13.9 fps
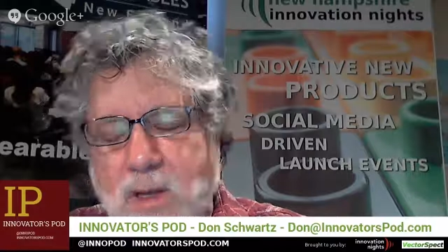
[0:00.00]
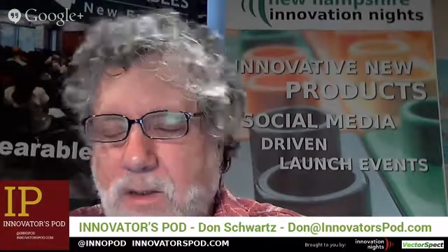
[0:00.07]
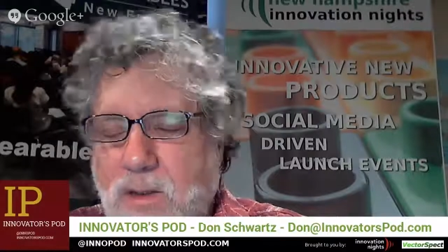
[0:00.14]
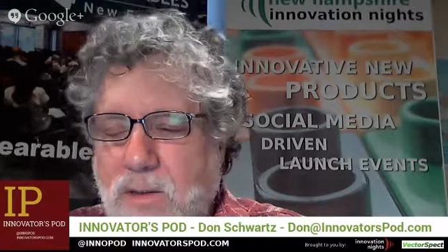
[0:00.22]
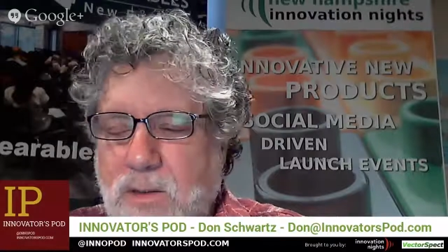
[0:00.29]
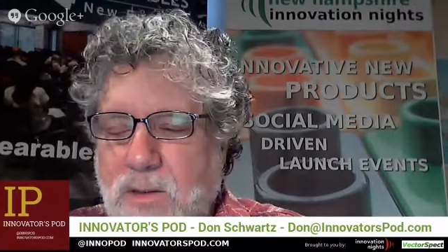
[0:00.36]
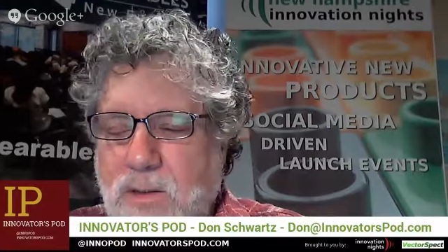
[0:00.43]

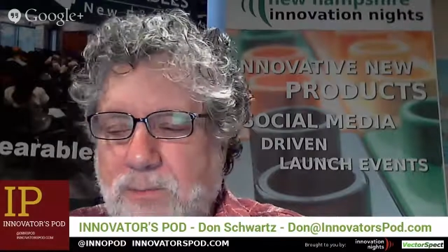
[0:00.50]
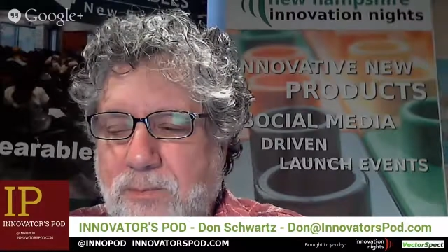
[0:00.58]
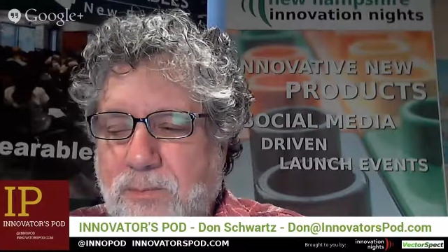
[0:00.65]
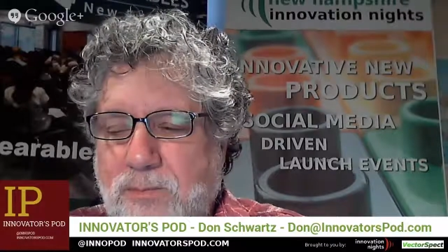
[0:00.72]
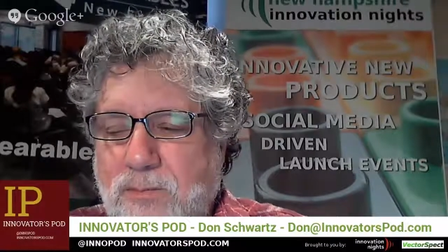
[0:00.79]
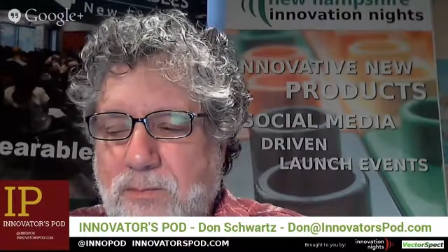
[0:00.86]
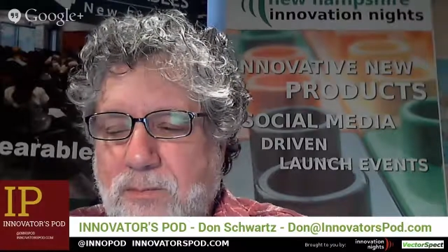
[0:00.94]

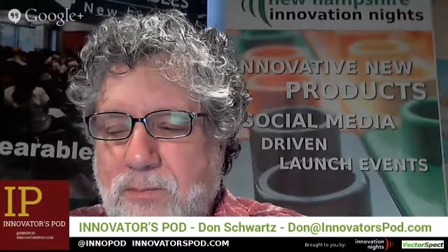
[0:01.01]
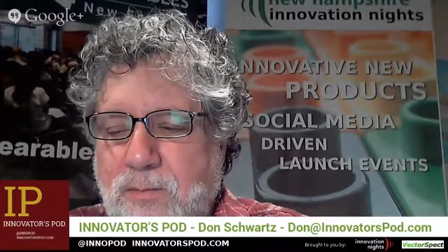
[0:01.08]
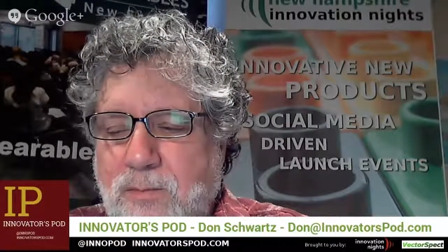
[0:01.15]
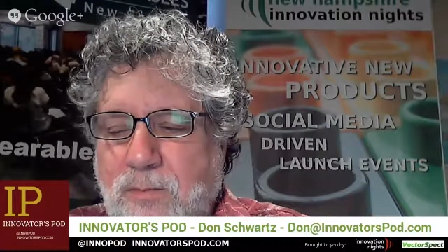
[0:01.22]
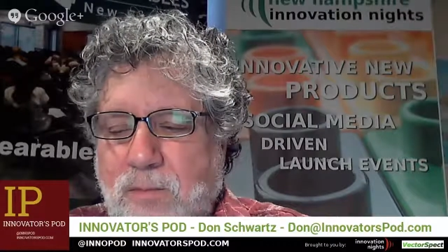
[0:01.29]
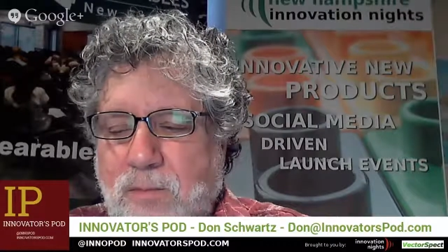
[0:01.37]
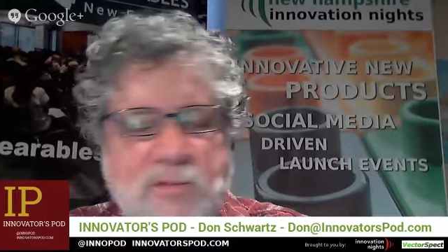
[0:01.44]

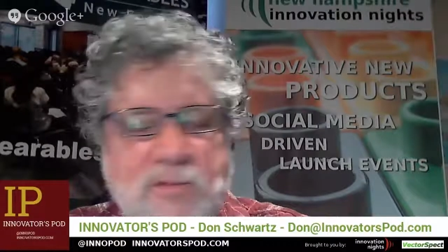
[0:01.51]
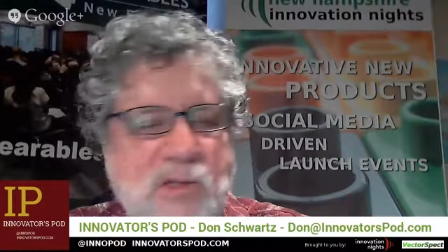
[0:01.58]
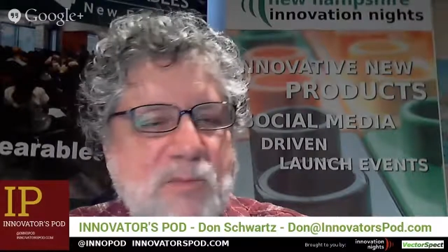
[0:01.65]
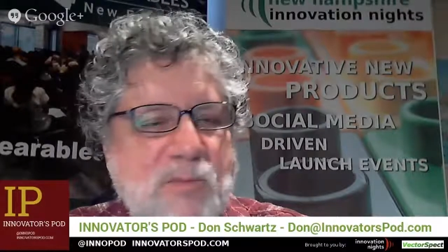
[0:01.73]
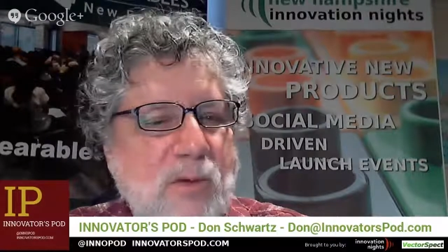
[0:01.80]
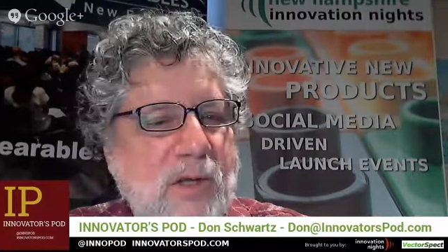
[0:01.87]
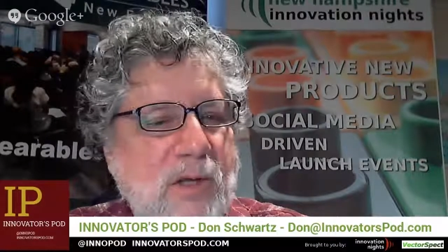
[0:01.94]
I've
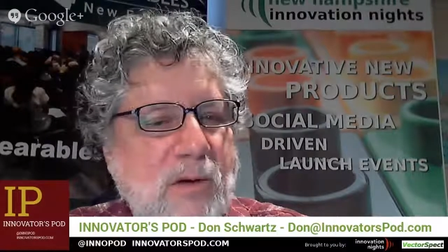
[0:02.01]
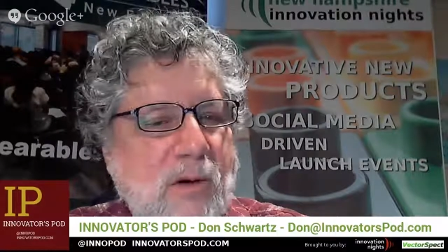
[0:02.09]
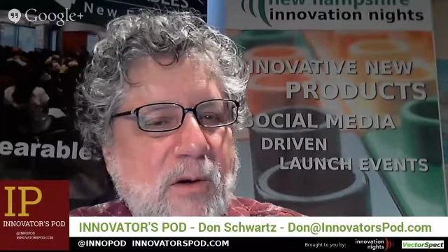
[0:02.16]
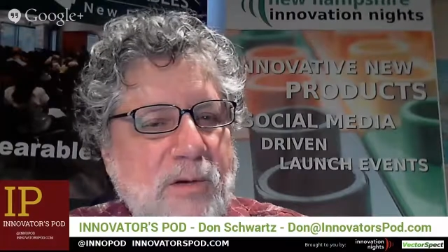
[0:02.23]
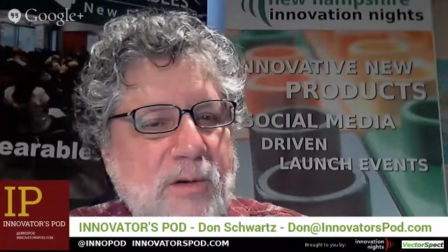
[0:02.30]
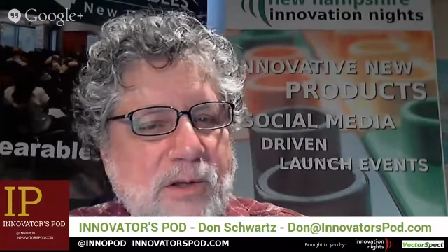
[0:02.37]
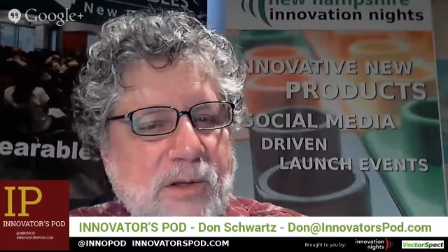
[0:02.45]
spoken at
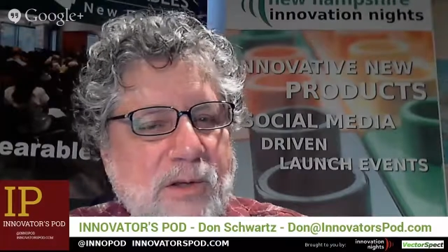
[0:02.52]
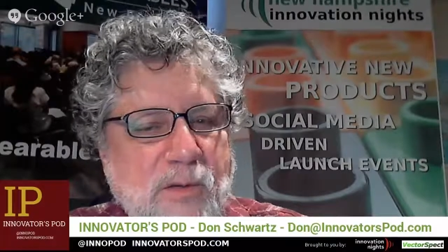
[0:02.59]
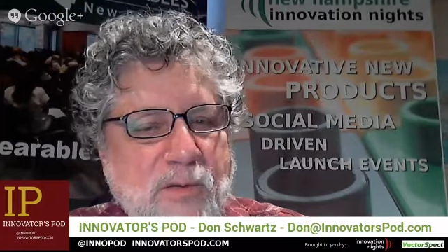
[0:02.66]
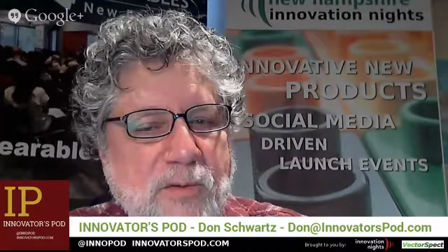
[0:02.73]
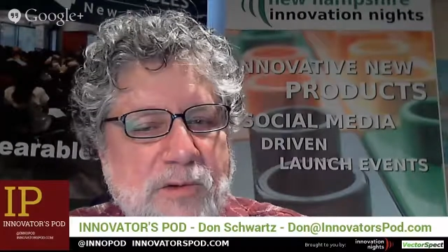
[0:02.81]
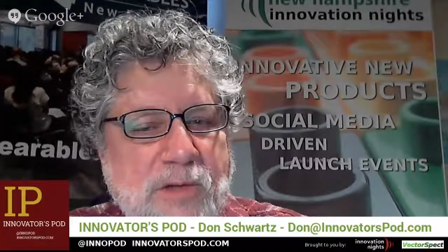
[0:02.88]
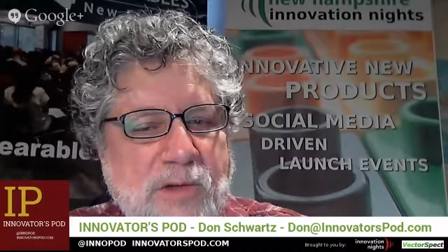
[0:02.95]
Autodesk
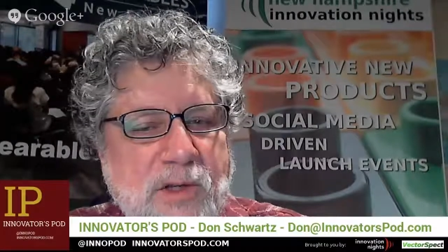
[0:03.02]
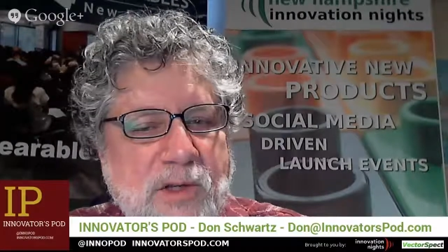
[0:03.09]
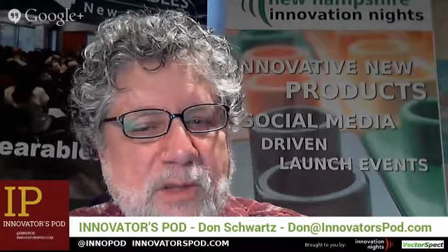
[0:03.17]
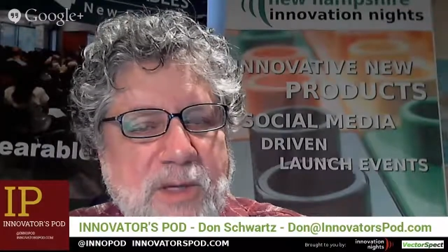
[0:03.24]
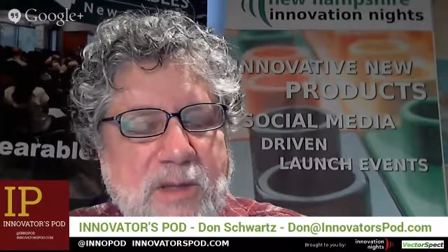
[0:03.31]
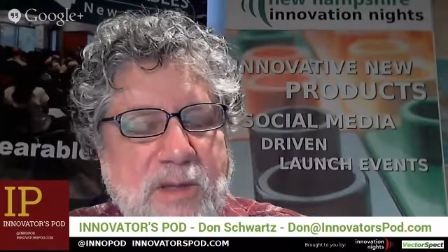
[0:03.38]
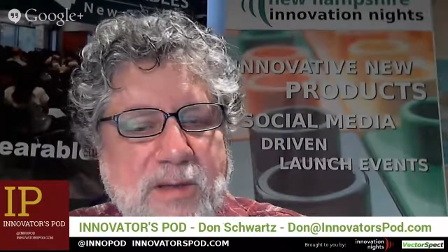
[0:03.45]
University
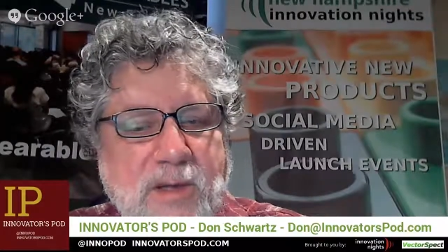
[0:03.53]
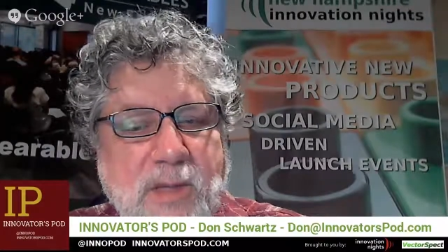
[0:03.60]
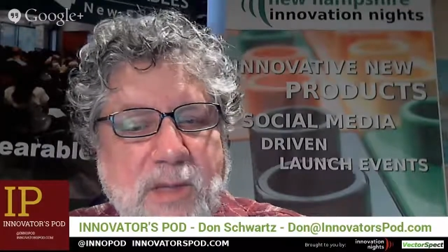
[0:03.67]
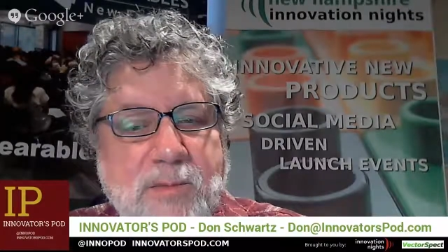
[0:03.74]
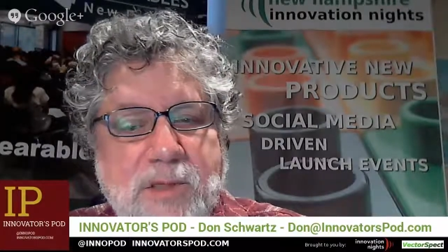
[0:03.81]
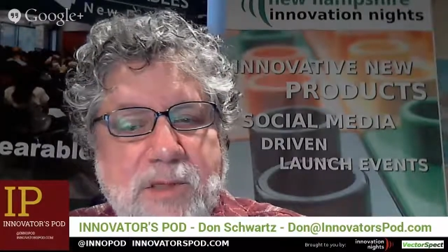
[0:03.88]
many times,